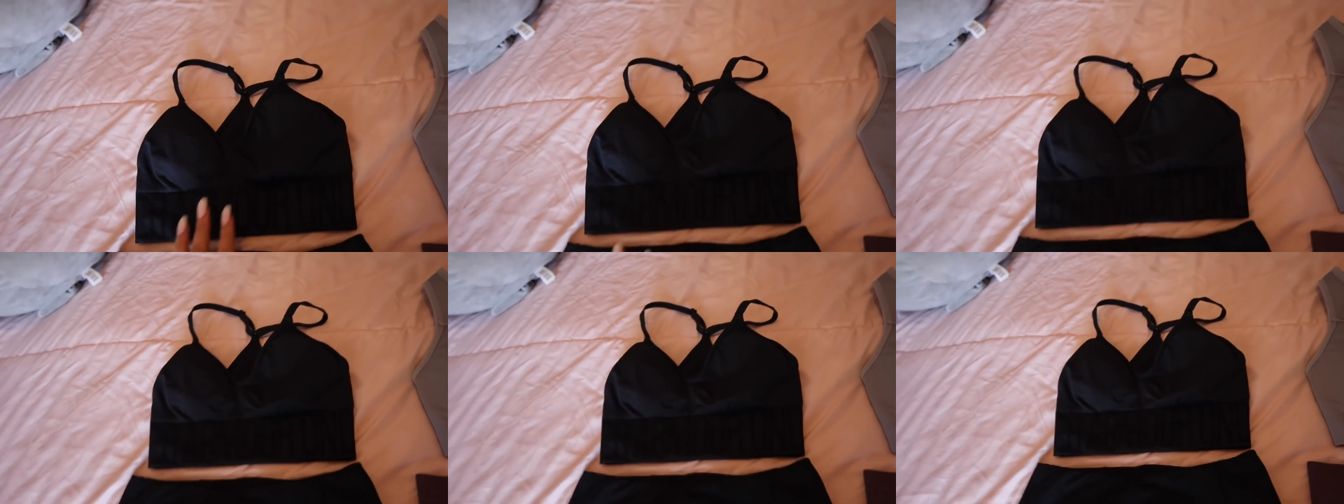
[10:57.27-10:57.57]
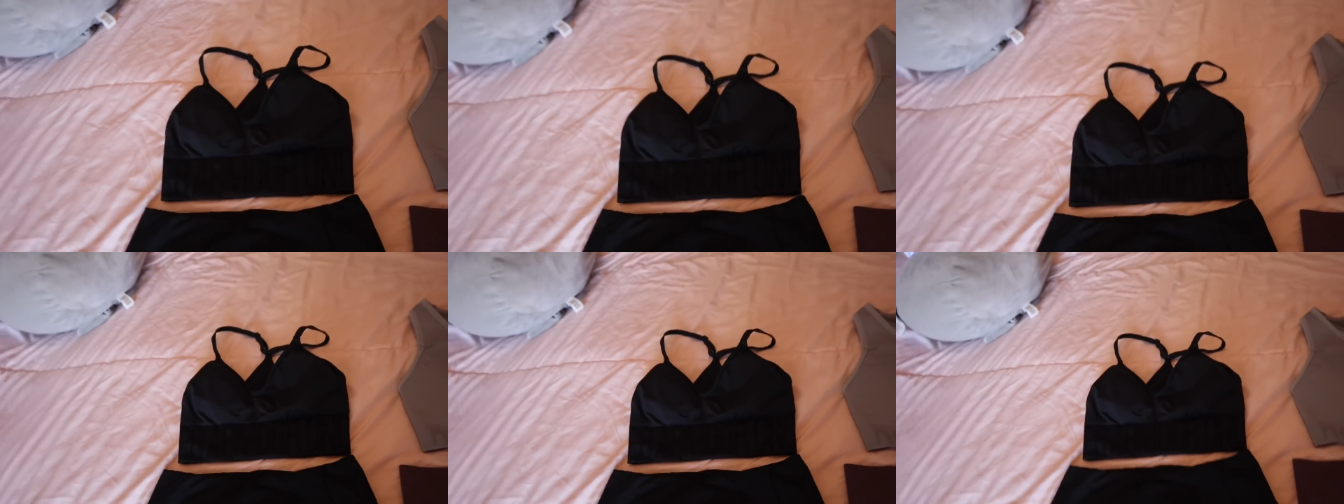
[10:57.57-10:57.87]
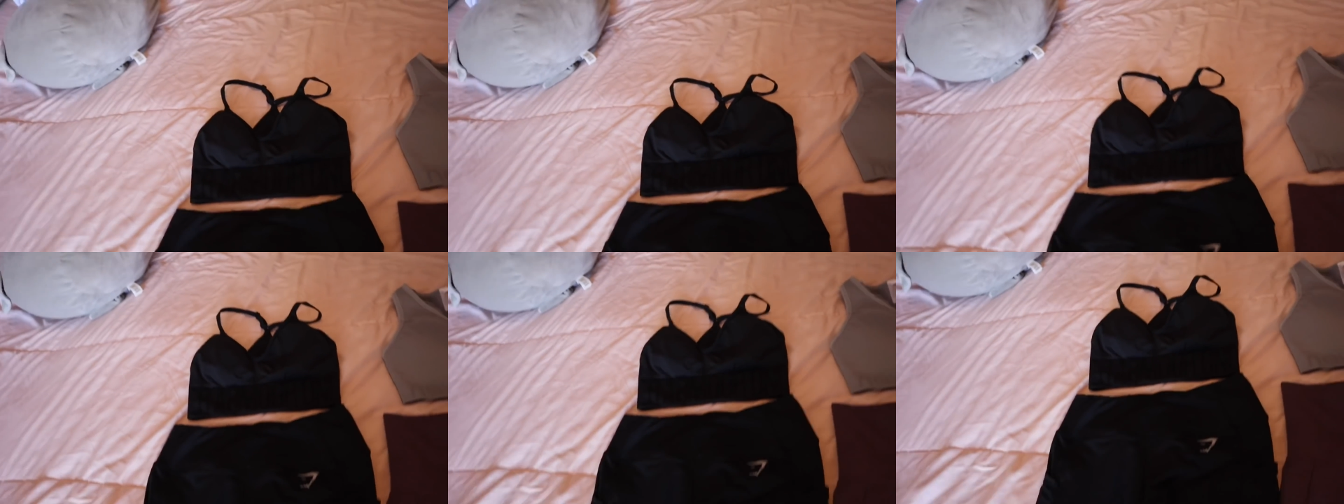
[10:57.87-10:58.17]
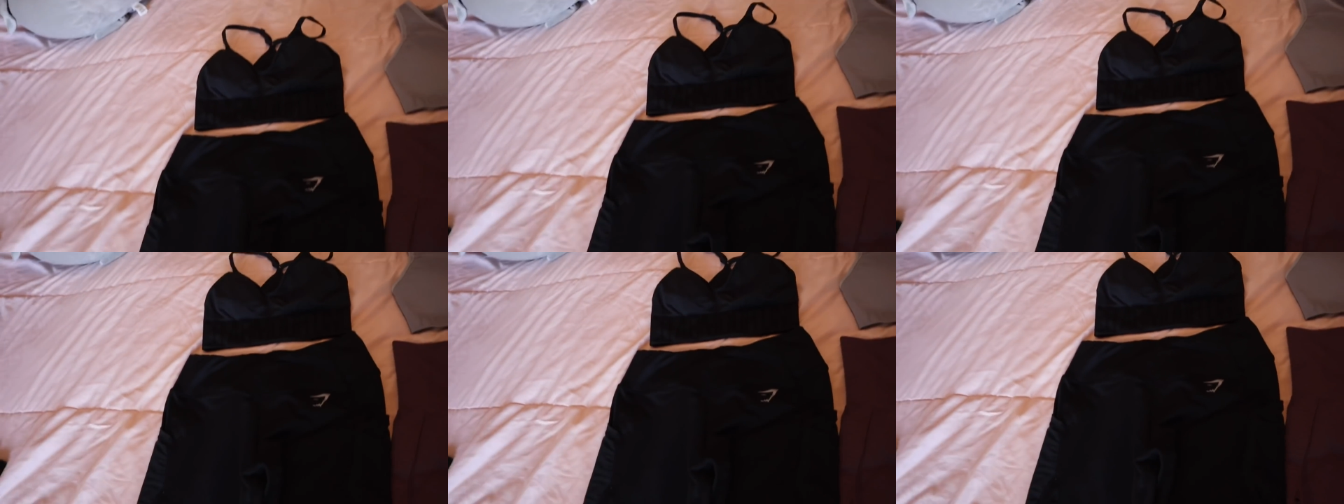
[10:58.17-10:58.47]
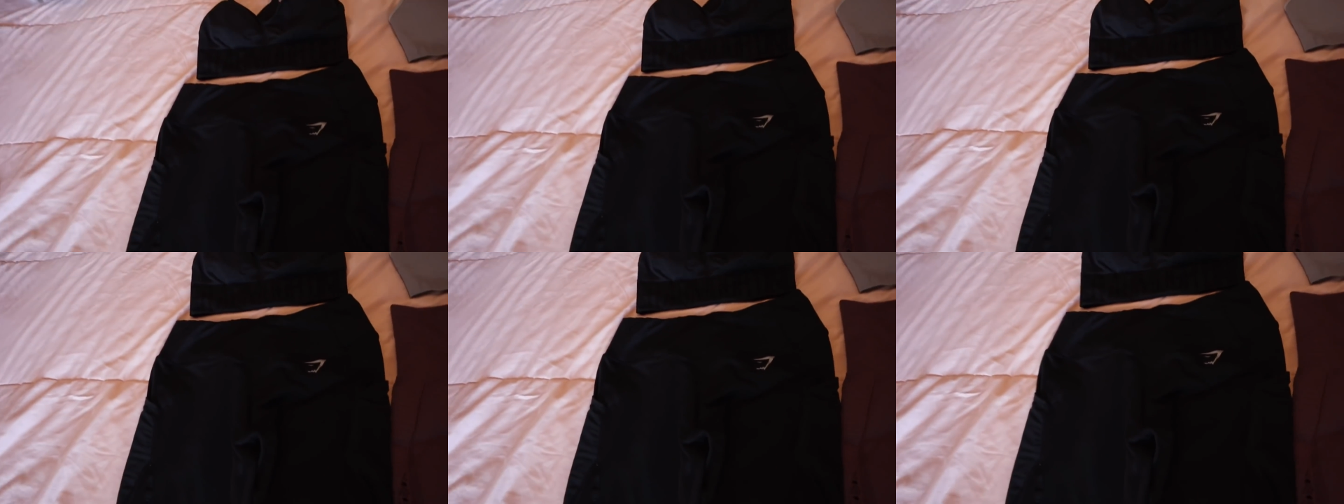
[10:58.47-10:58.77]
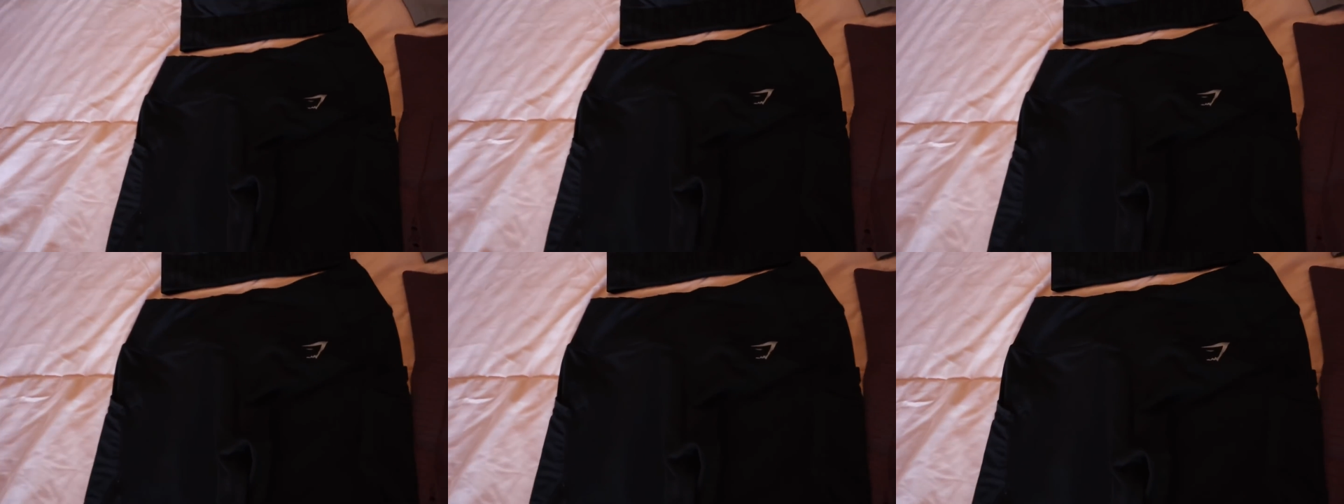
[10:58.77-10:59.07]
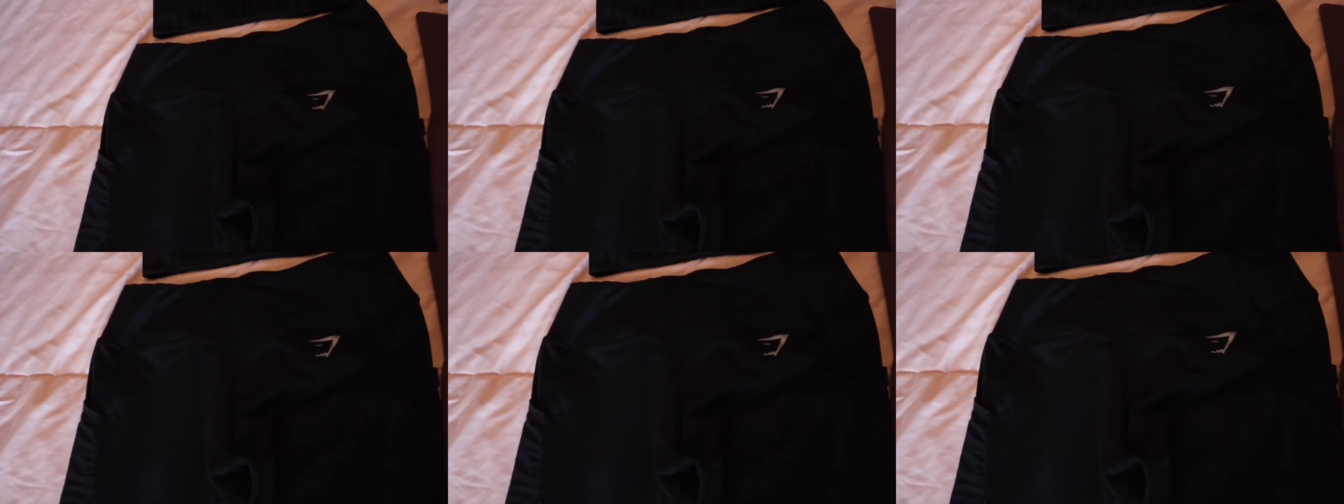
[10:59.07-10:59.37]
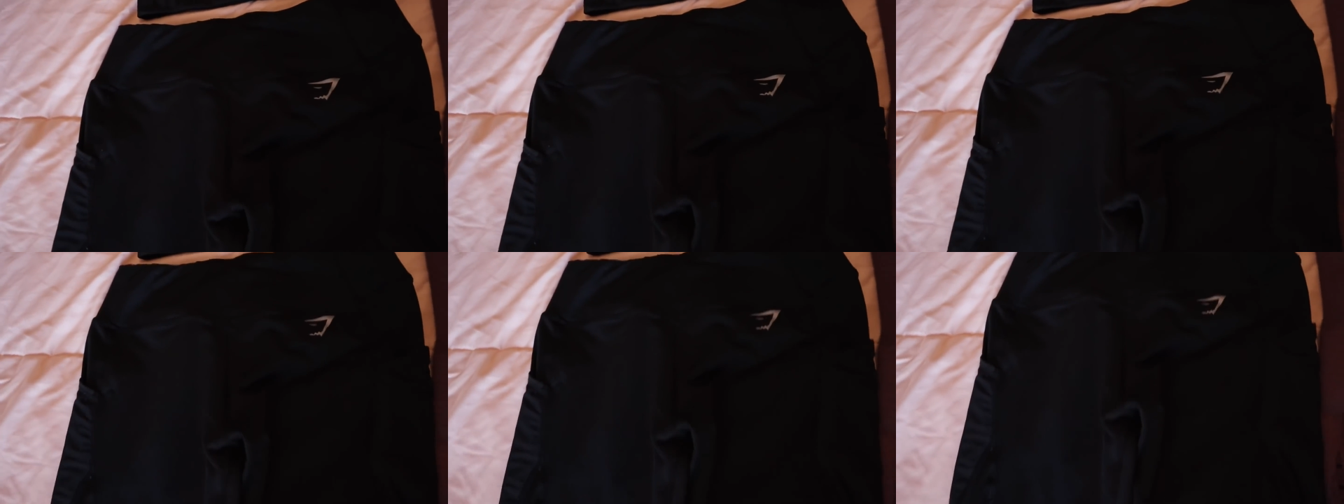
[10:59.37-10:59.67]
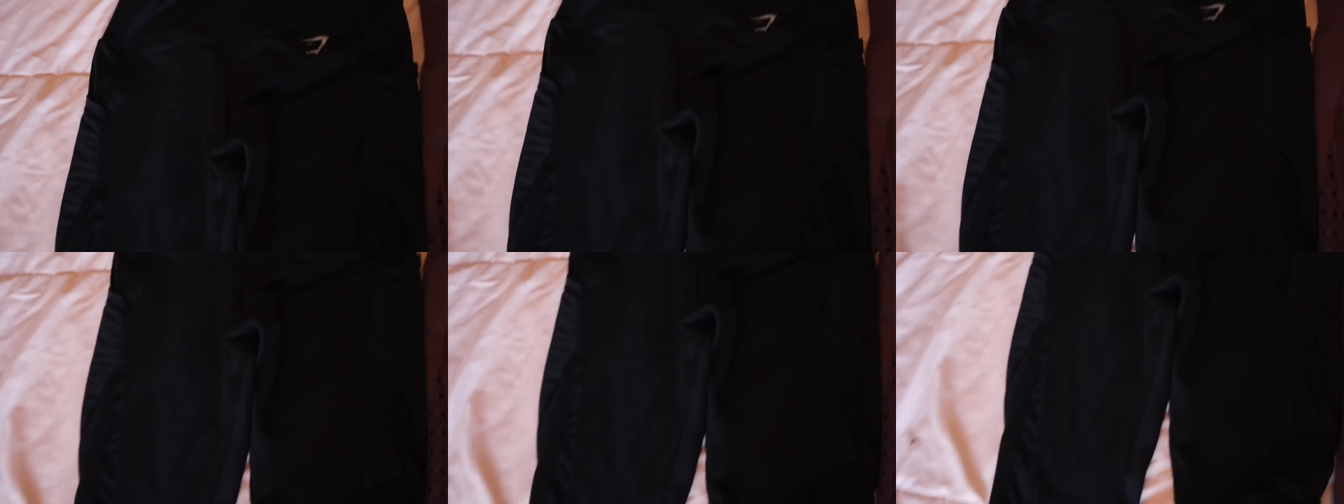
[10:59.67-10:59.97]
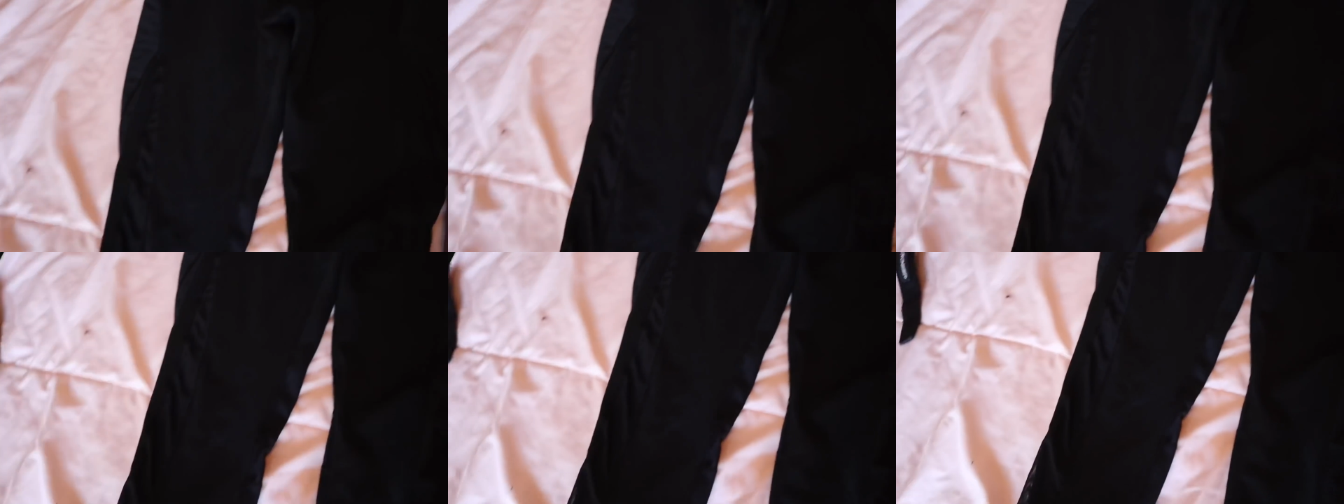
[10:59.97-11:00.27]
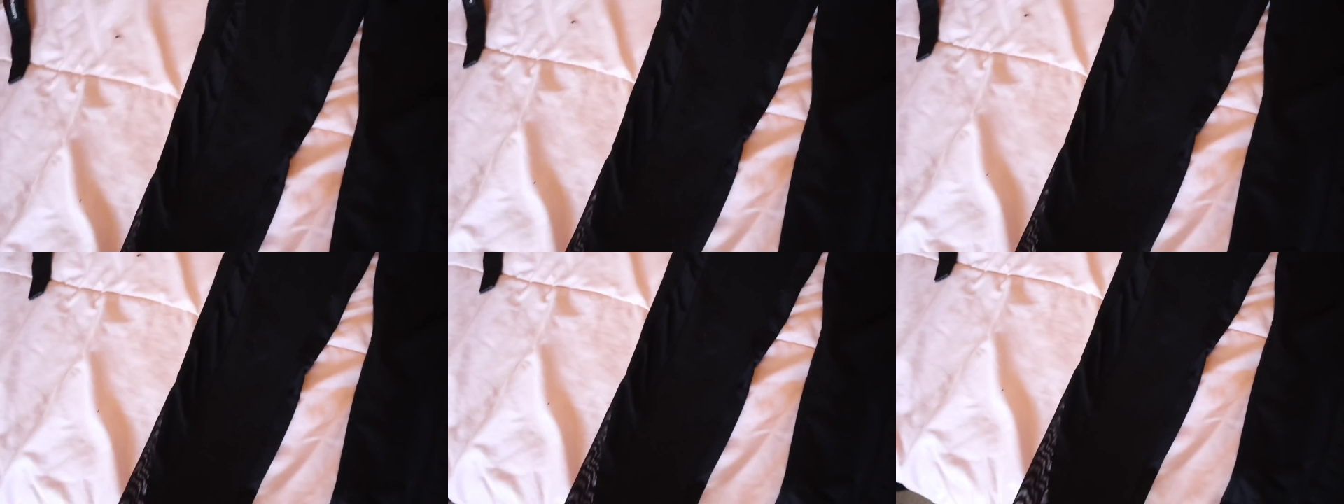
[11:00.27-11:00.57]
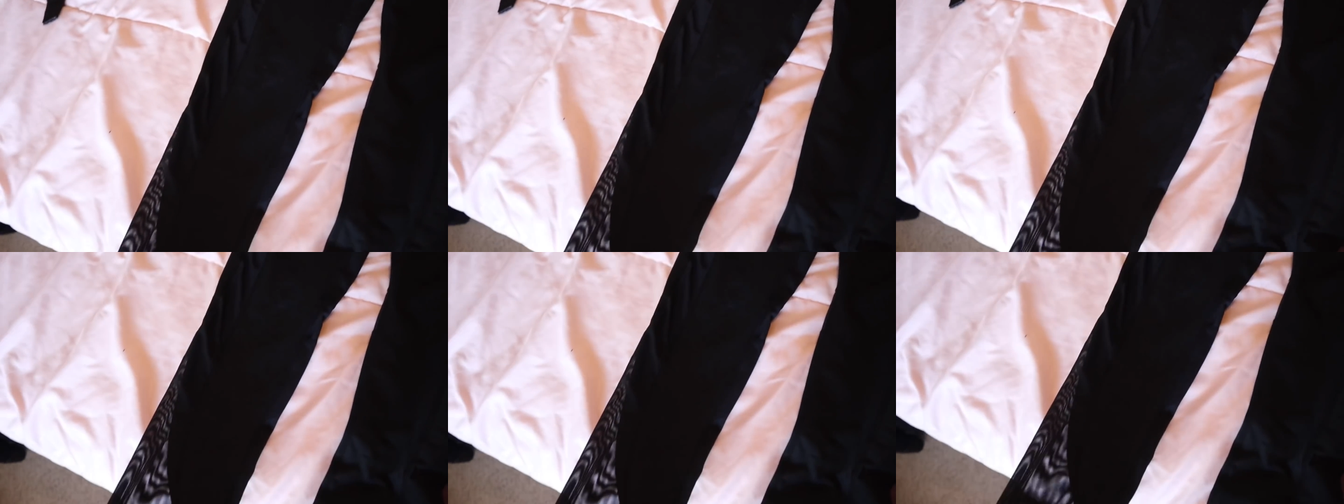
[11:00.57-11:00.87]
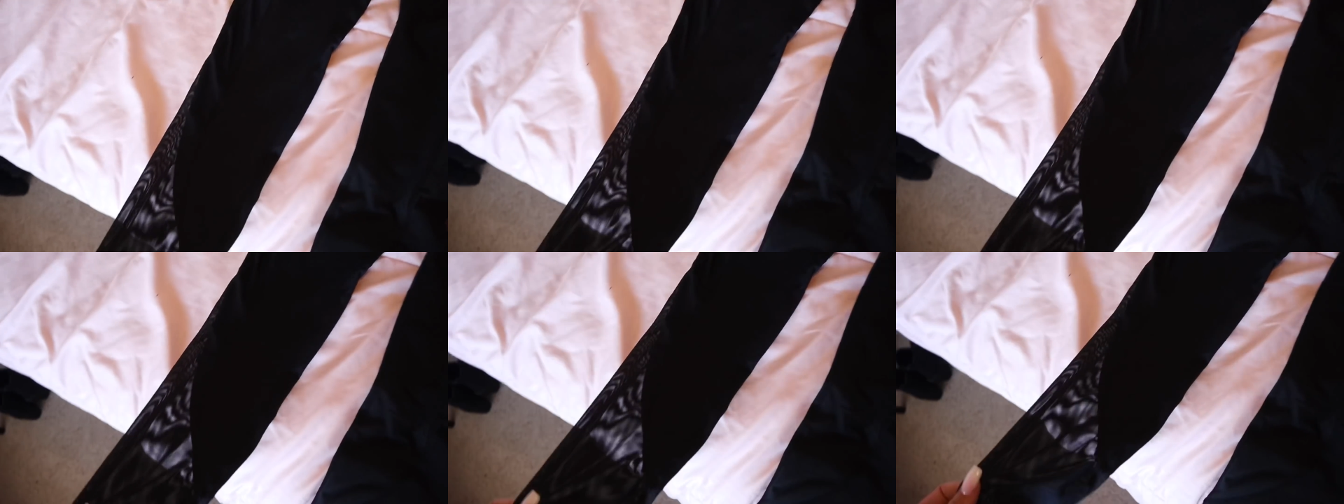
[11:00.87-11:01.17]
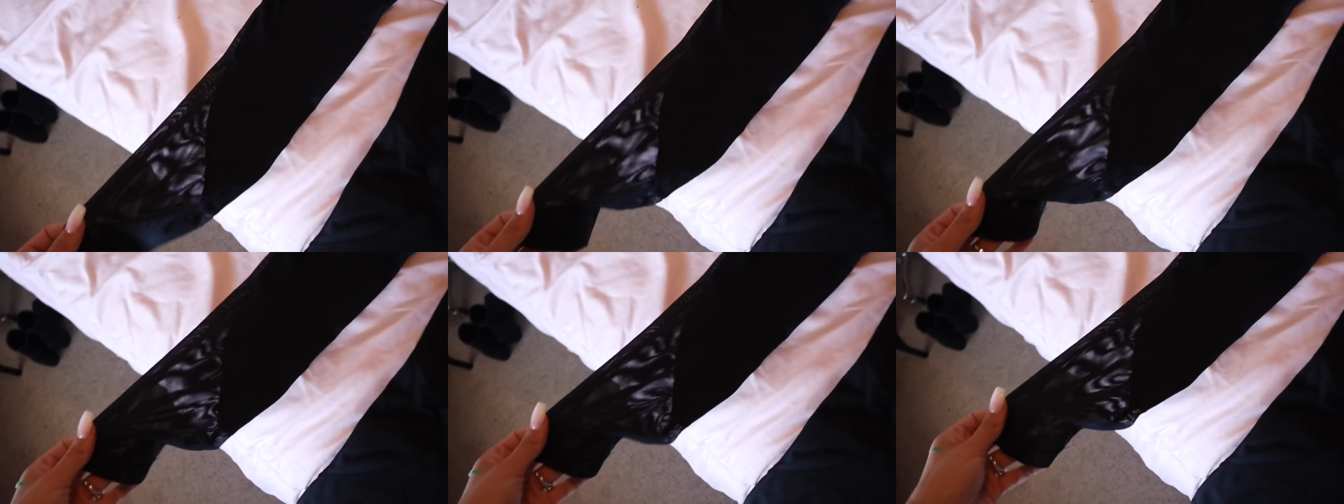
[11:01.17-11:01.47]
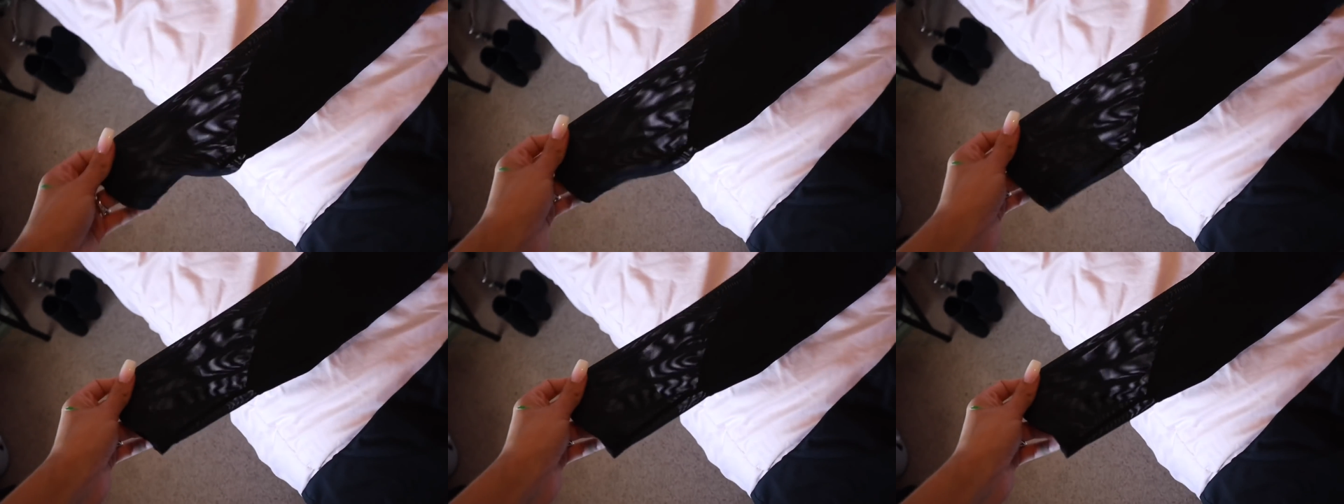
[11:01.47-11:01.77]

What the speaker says: (no speaker visible)